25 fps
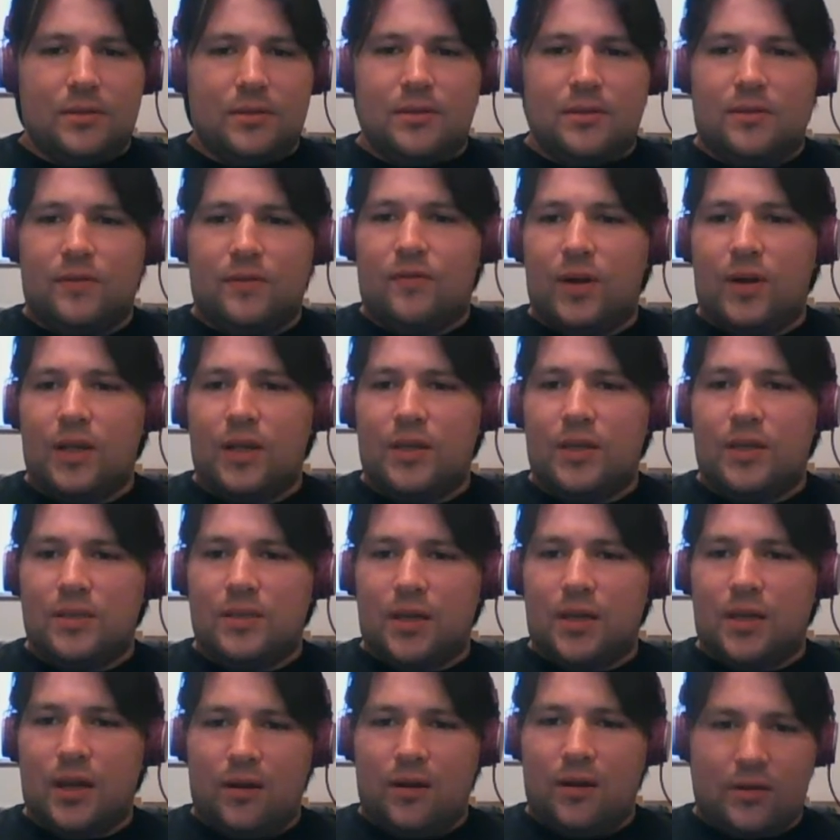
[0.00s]
Frank's
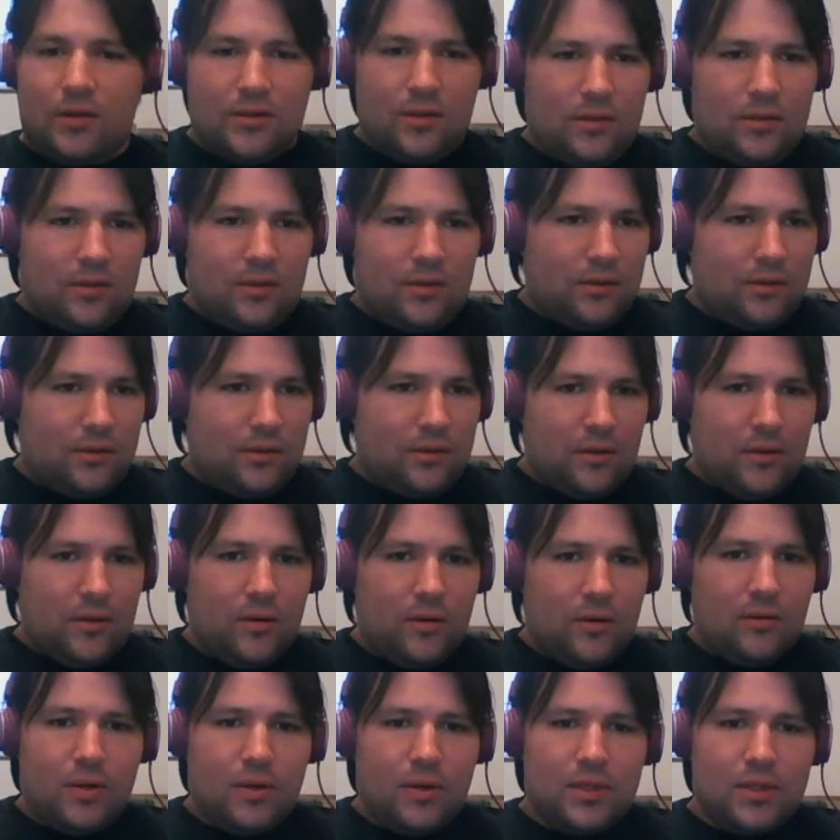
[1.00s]
character.
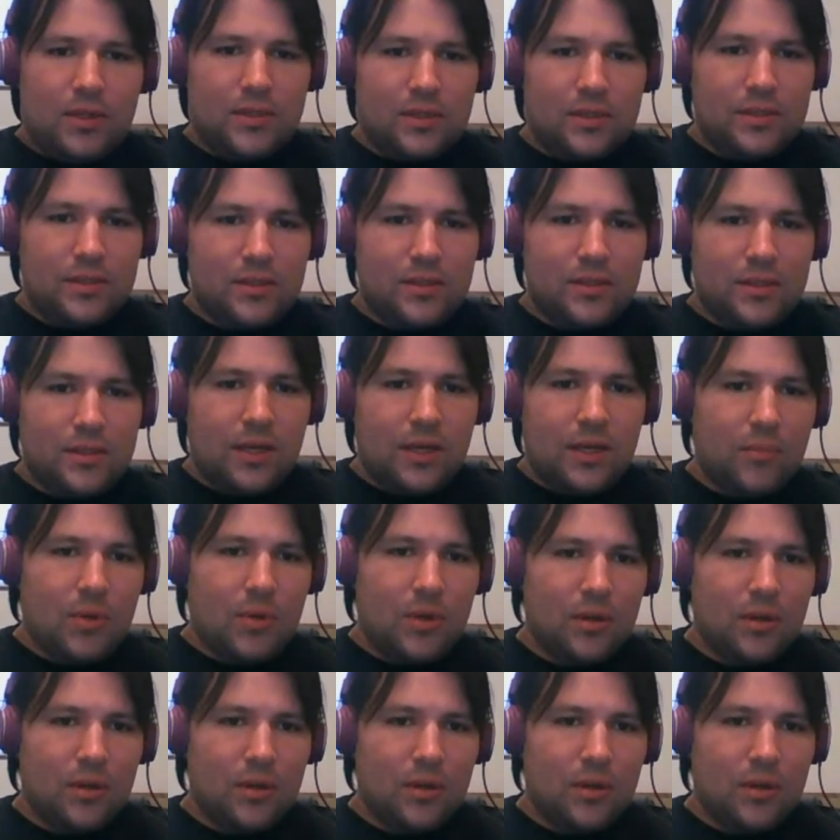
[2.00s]
Oh, what is his name?